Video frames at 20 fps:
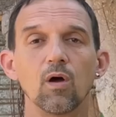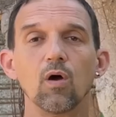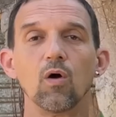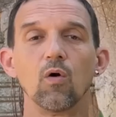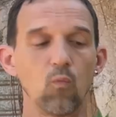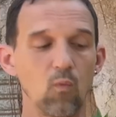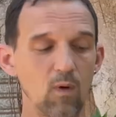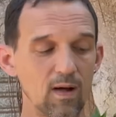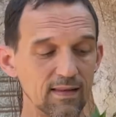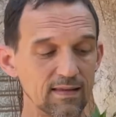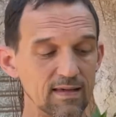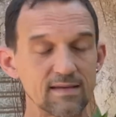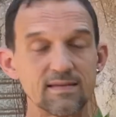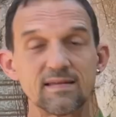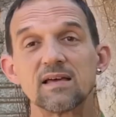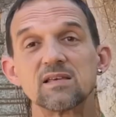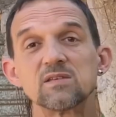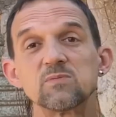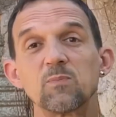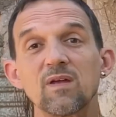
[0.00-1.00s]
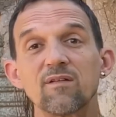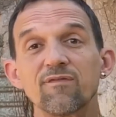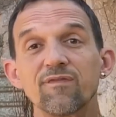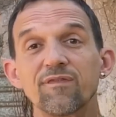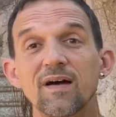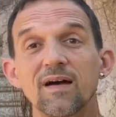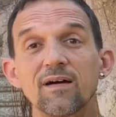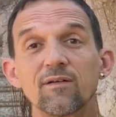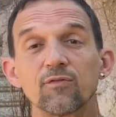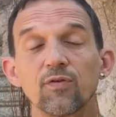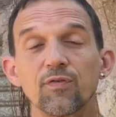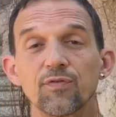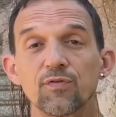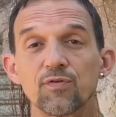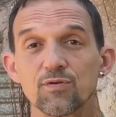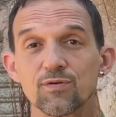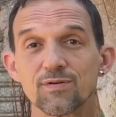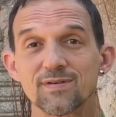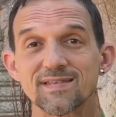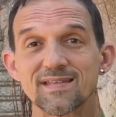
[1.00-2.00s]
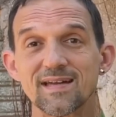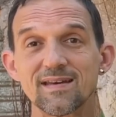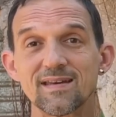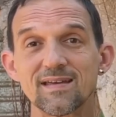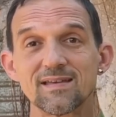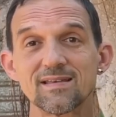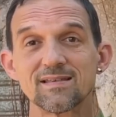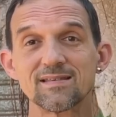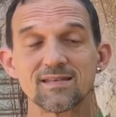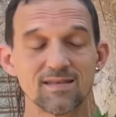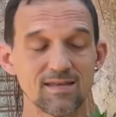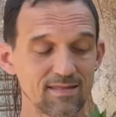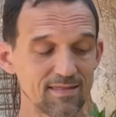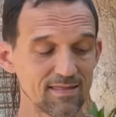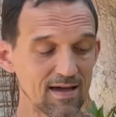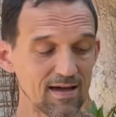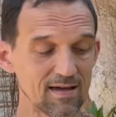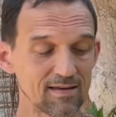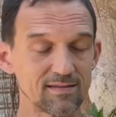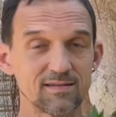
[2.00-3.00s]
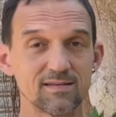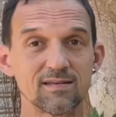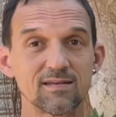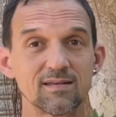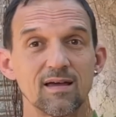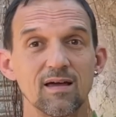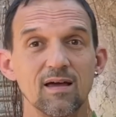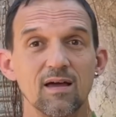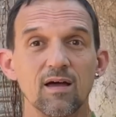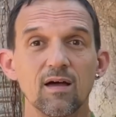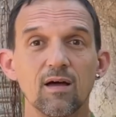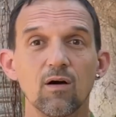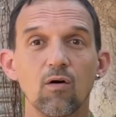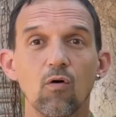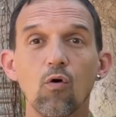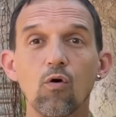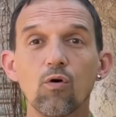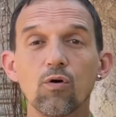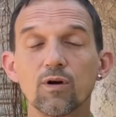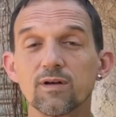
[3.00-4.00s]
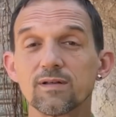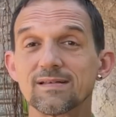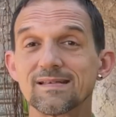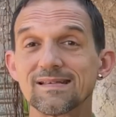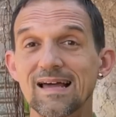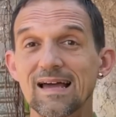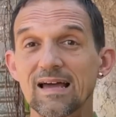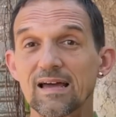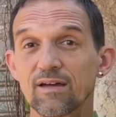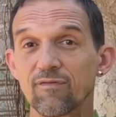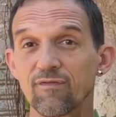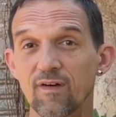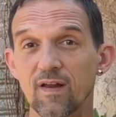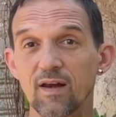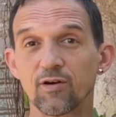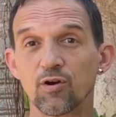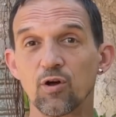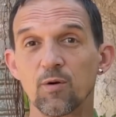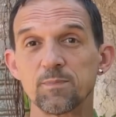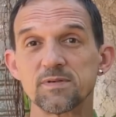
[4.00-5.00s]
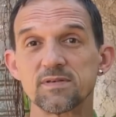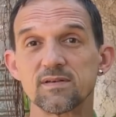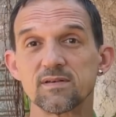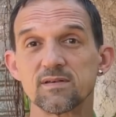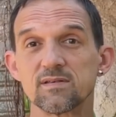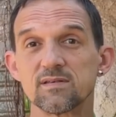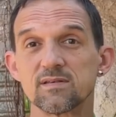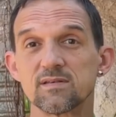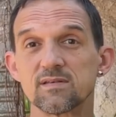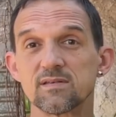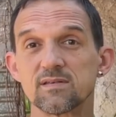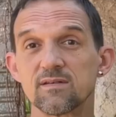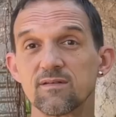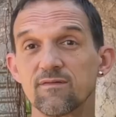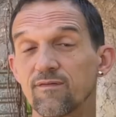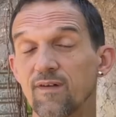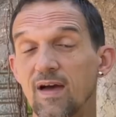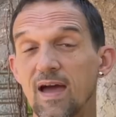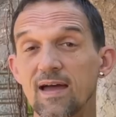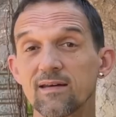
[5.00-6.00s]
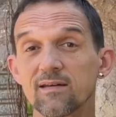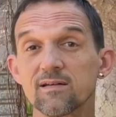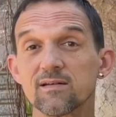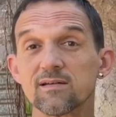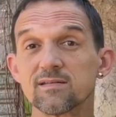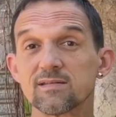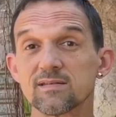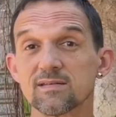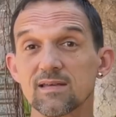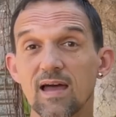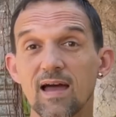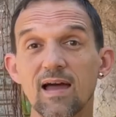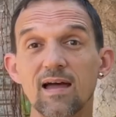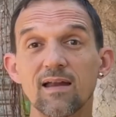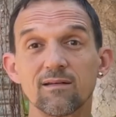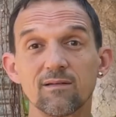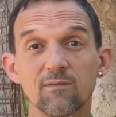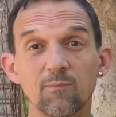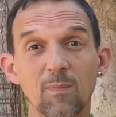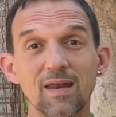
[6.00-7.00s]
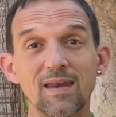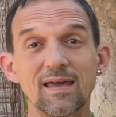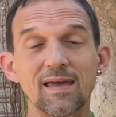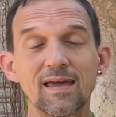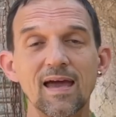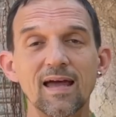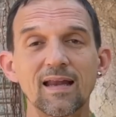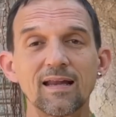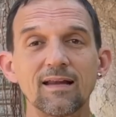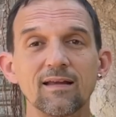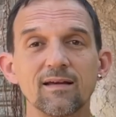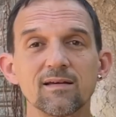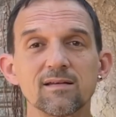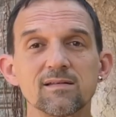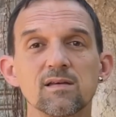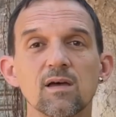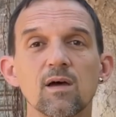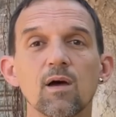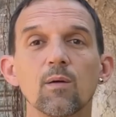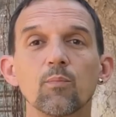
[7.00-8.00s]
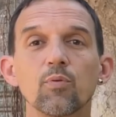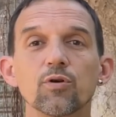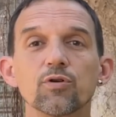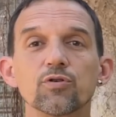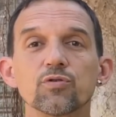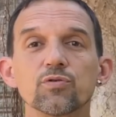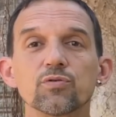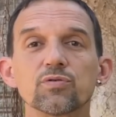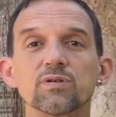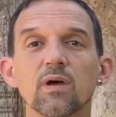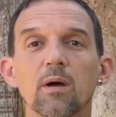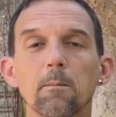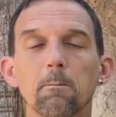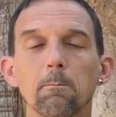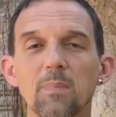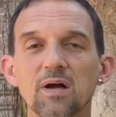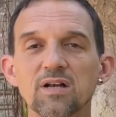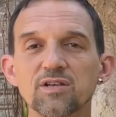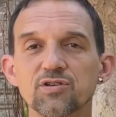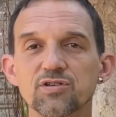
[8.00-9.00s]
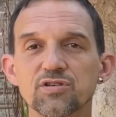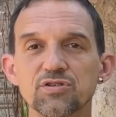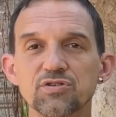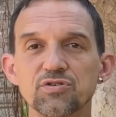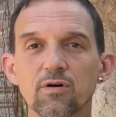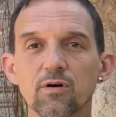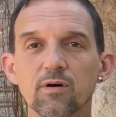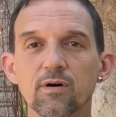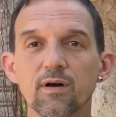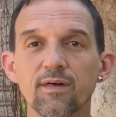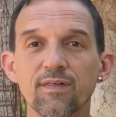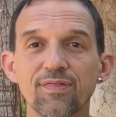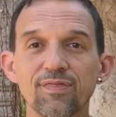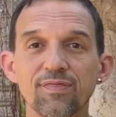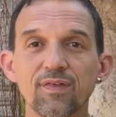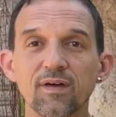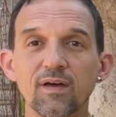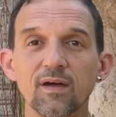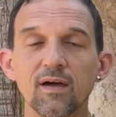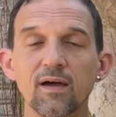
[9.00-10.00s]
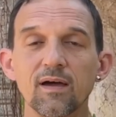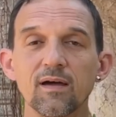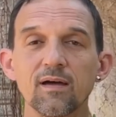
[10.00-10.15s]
Well, it has been found through studies that orchids like Phalaenopsis, Vandas, and many Cattleyas produce much stronger, thicker,